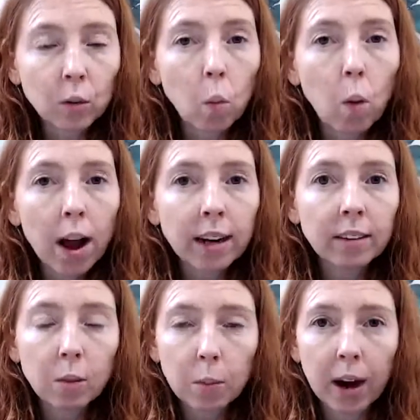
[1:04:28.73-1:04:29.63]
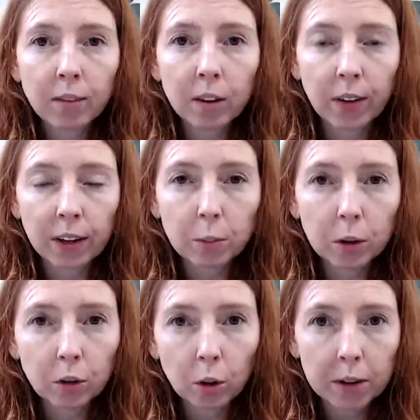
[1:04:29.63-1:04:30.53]
One is the private Facebook
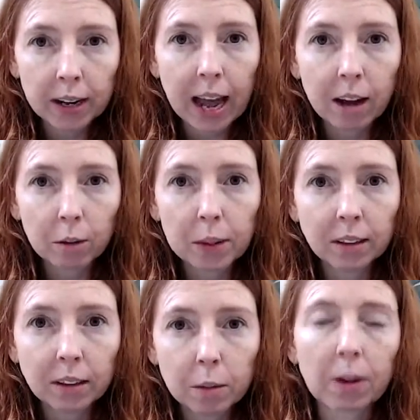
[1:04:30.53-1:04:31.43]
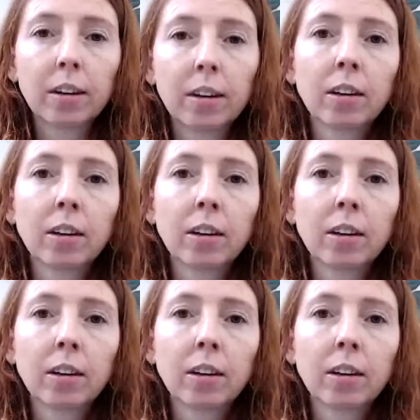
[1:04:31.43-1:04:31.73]
group and accountability partner